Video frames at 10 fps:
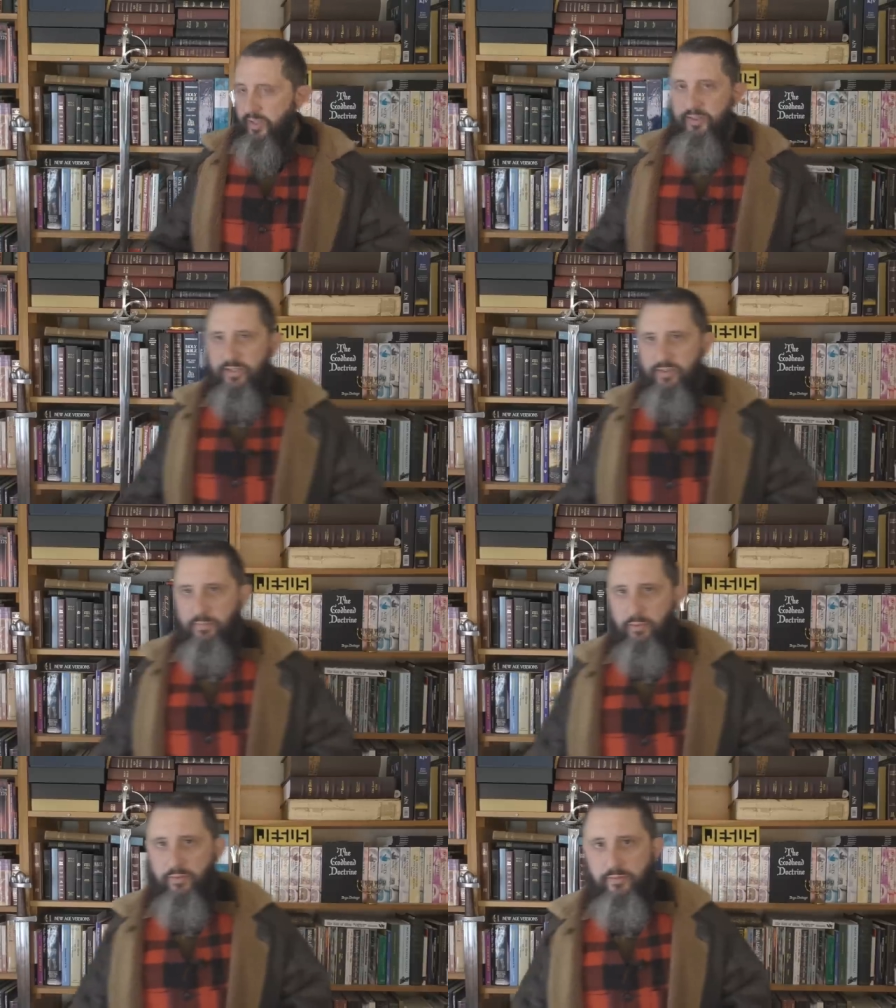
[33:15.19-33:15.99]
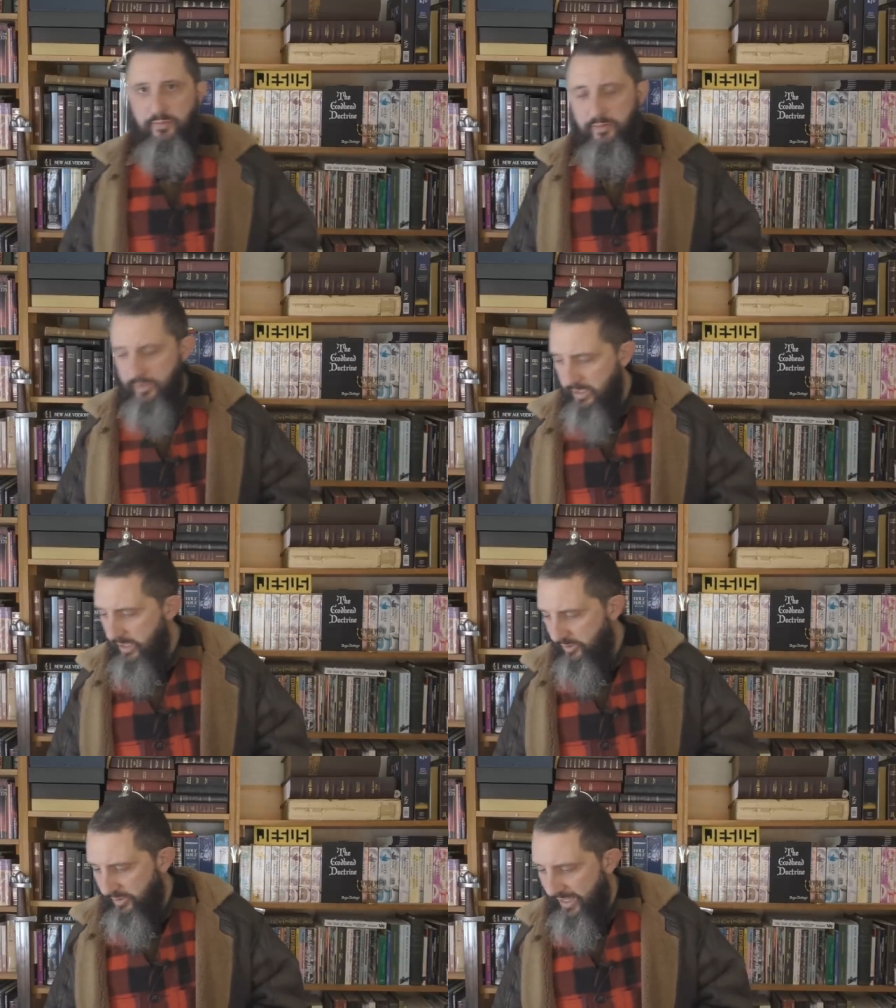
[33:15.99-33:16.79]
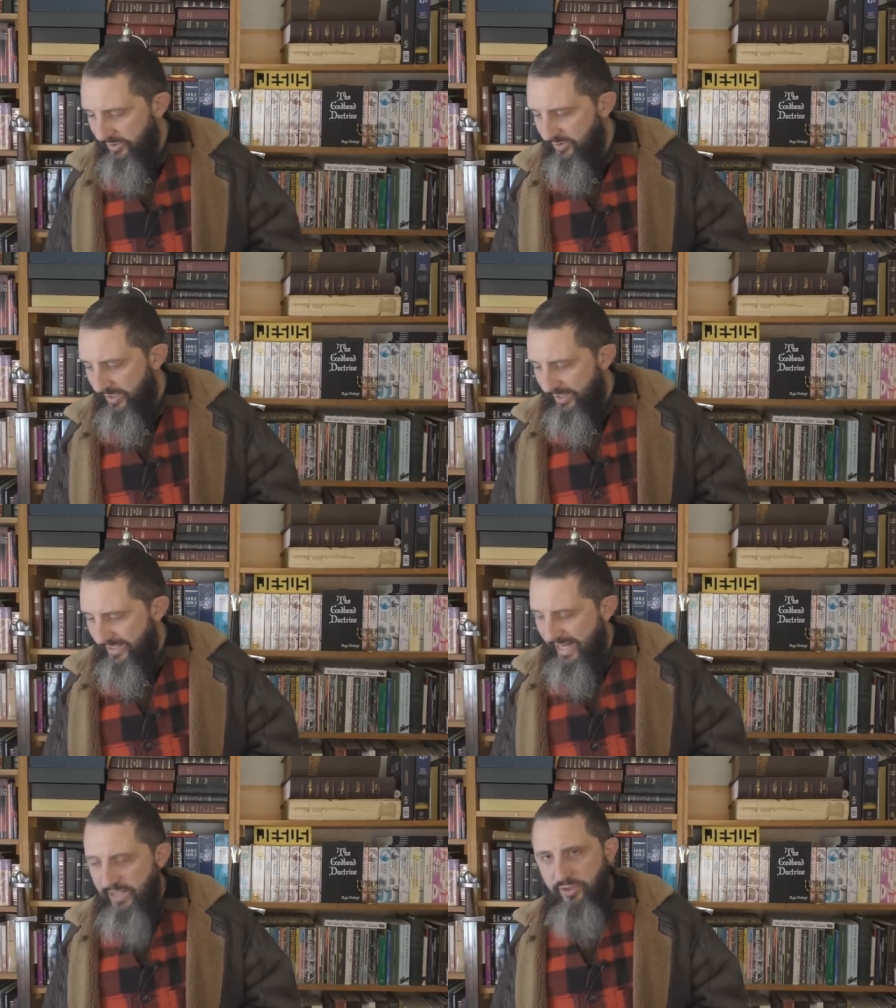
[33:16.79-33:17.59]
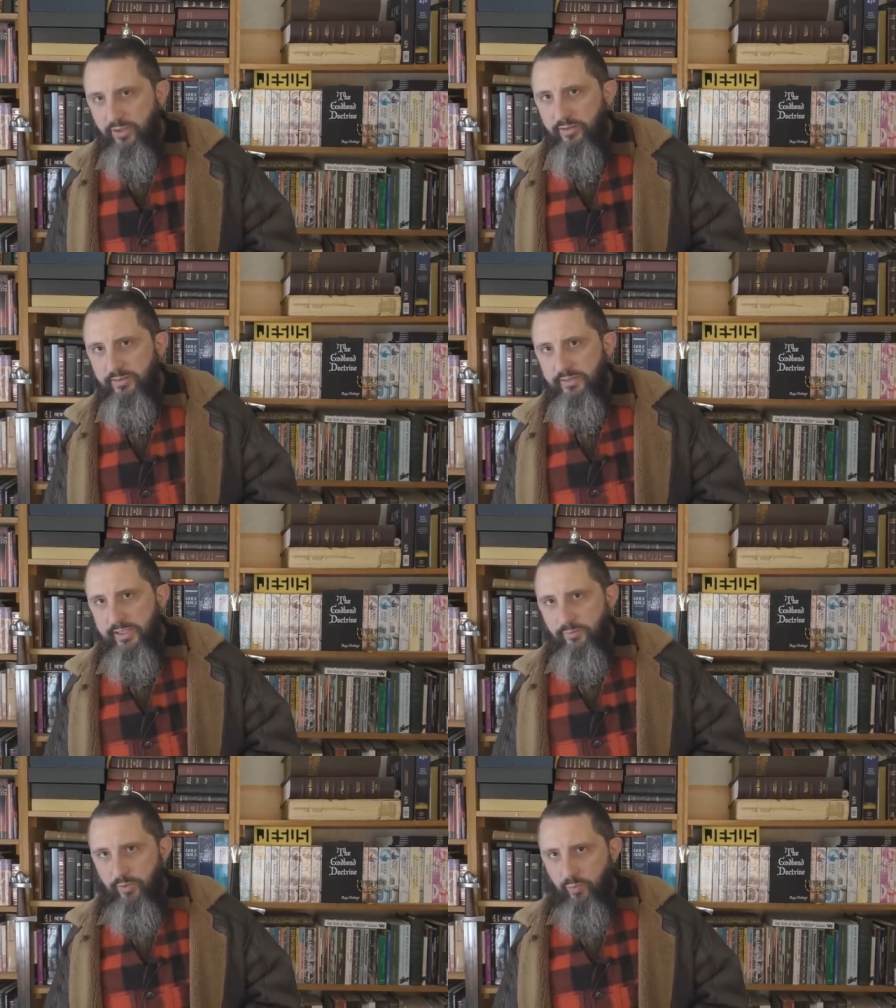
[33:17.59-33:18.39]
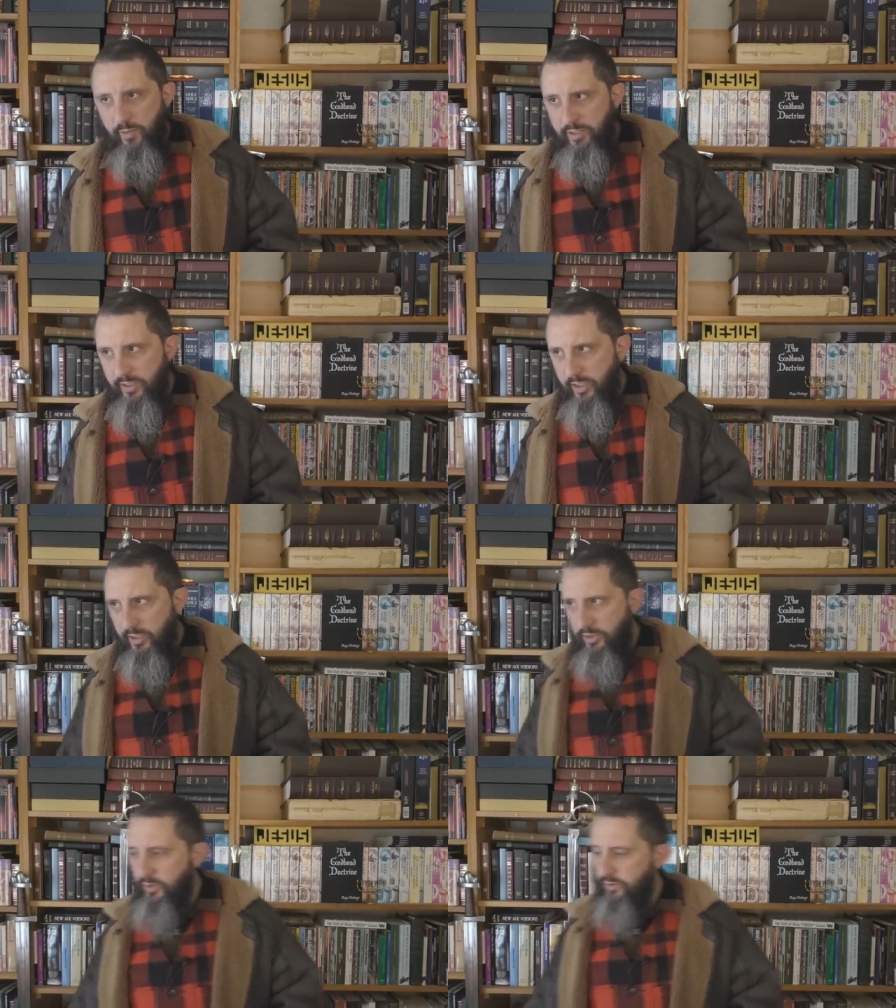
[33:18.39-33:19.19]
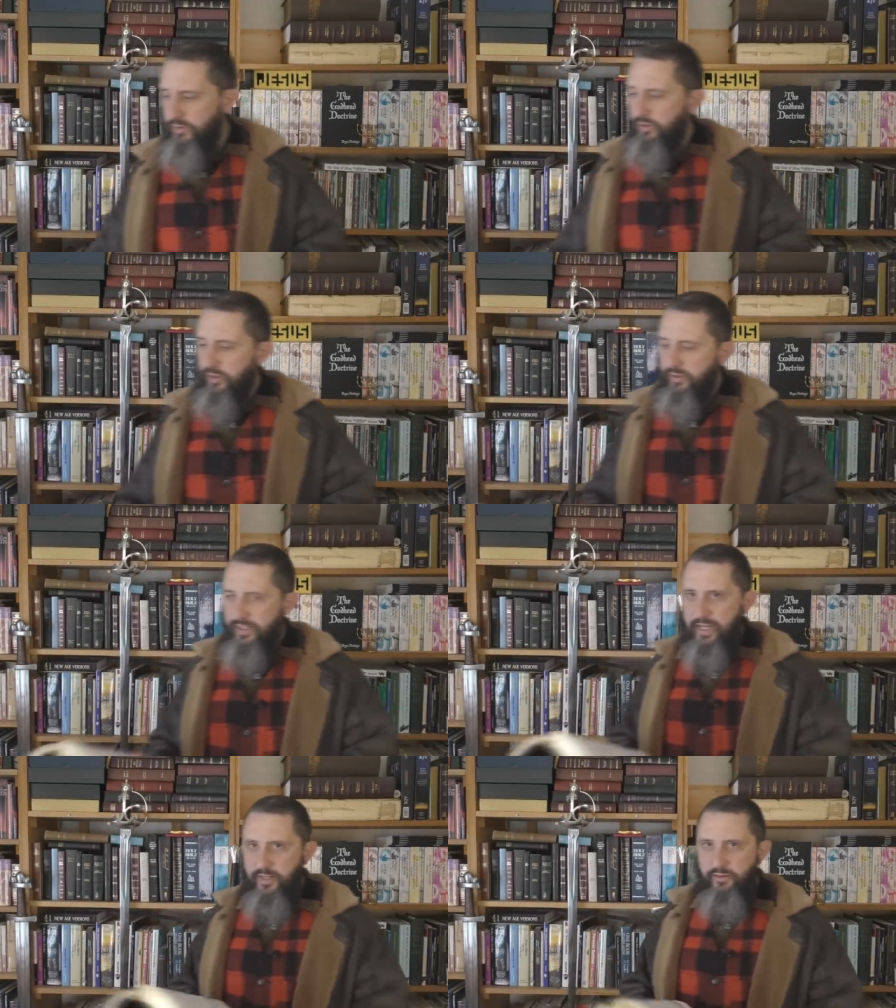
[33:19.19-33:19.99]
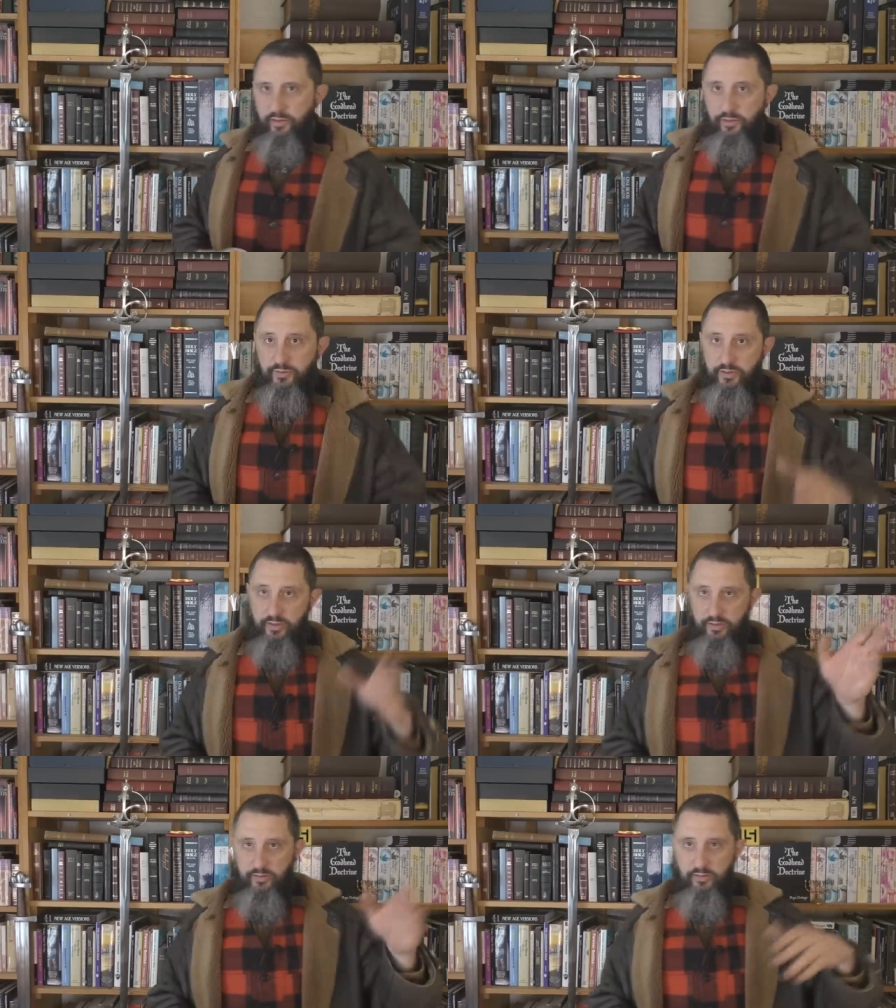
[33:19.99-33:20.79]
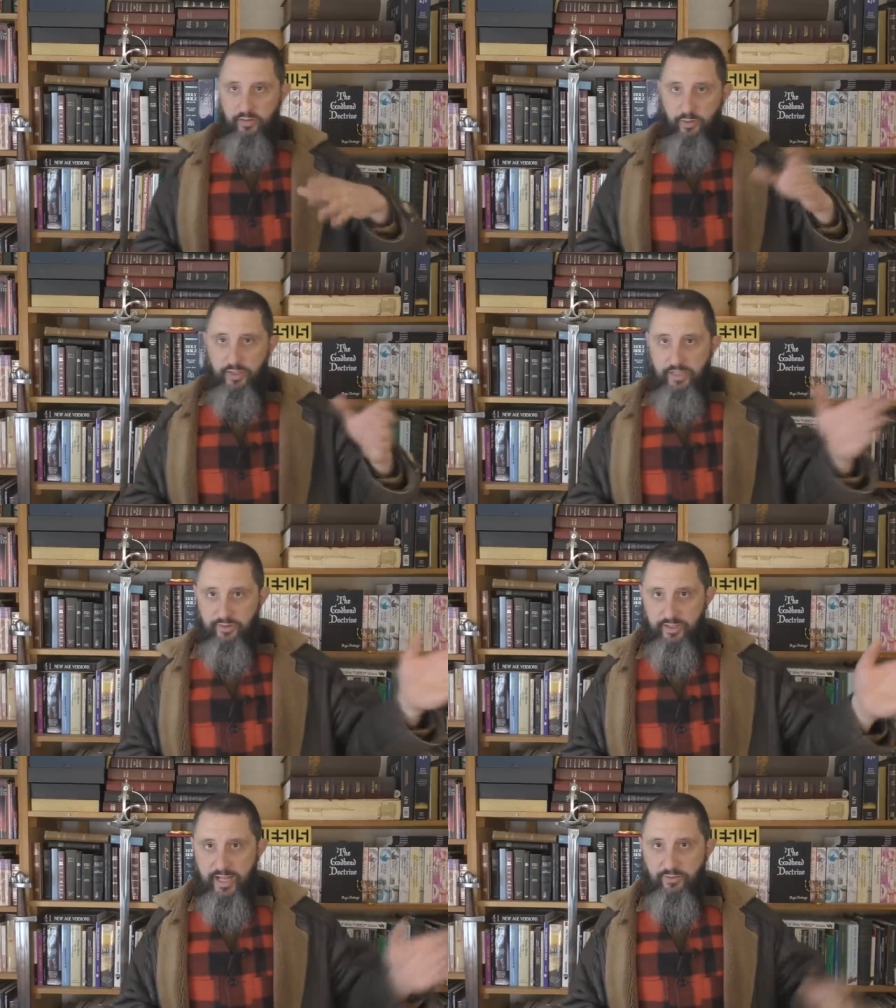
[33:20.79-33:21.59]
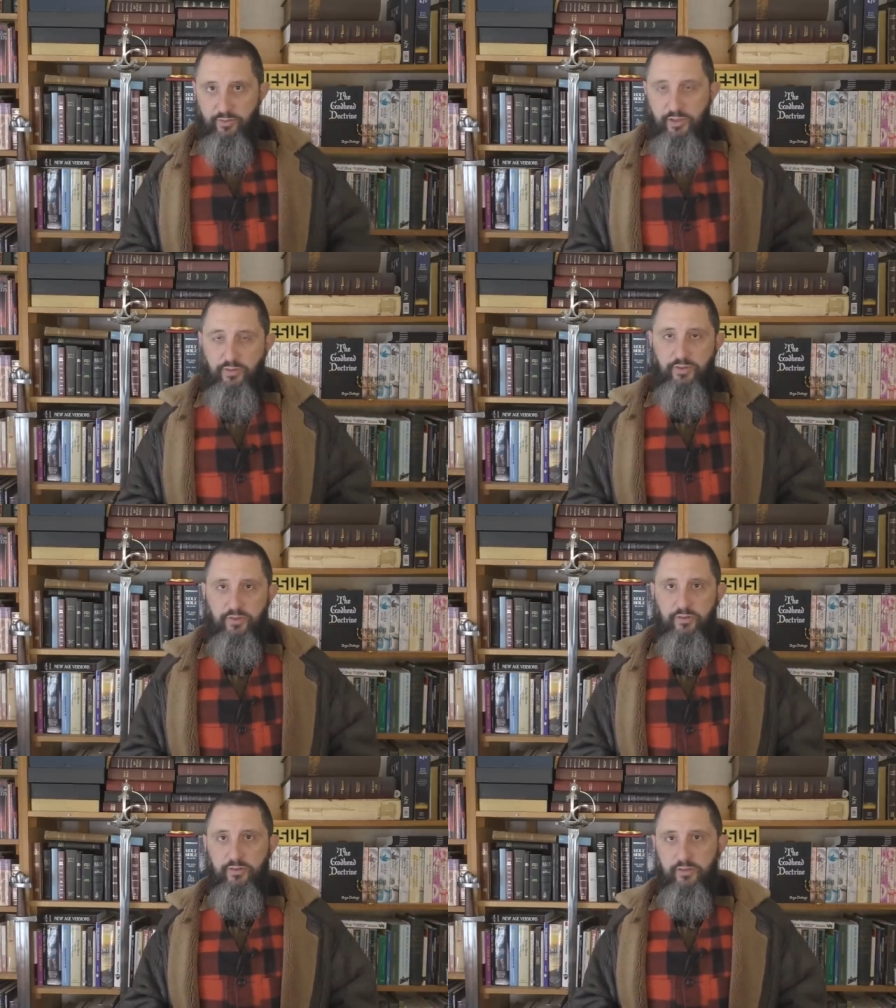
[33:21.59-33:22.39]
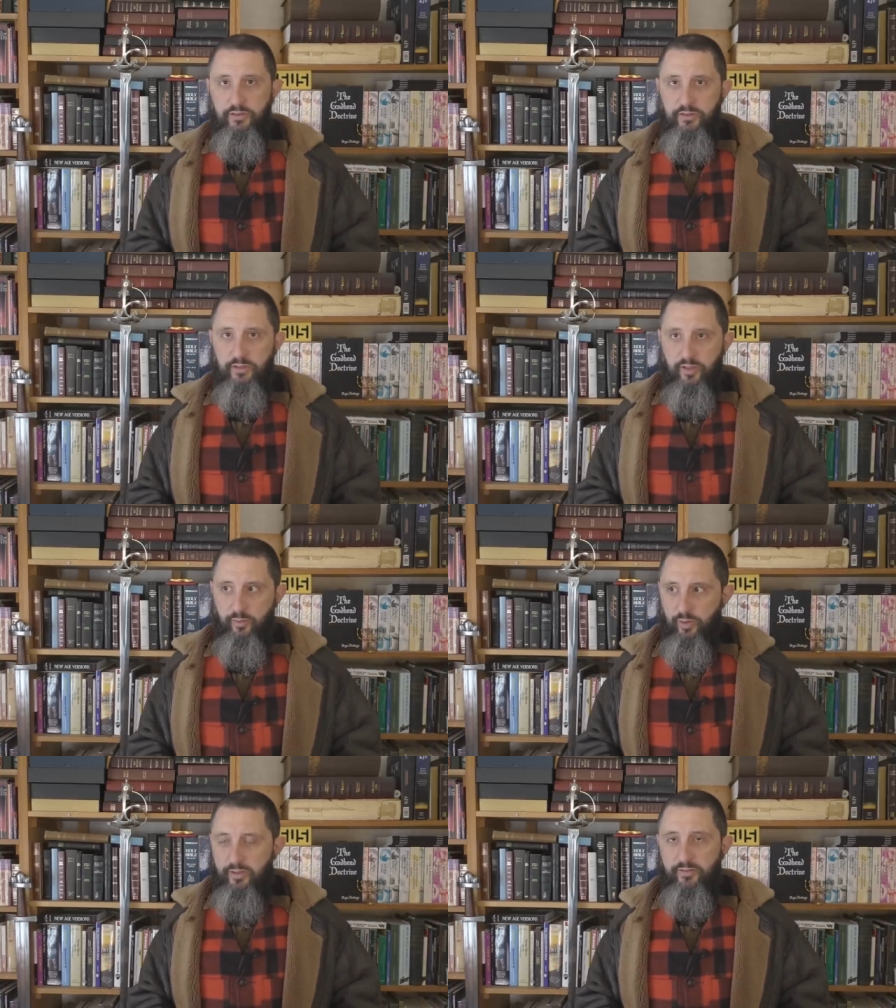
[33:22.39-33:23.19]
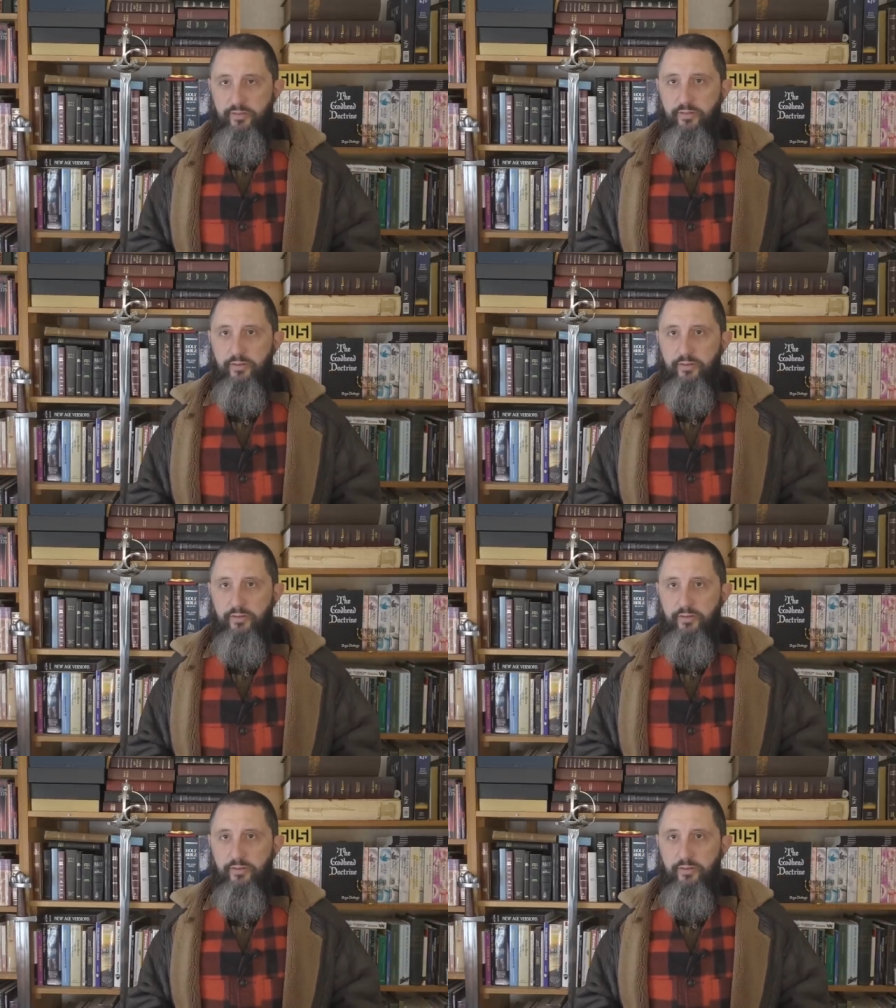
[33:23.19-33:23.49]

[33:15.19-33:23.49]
It's that simple. It's against nature when women use the lose the or go against the natural use of the woman.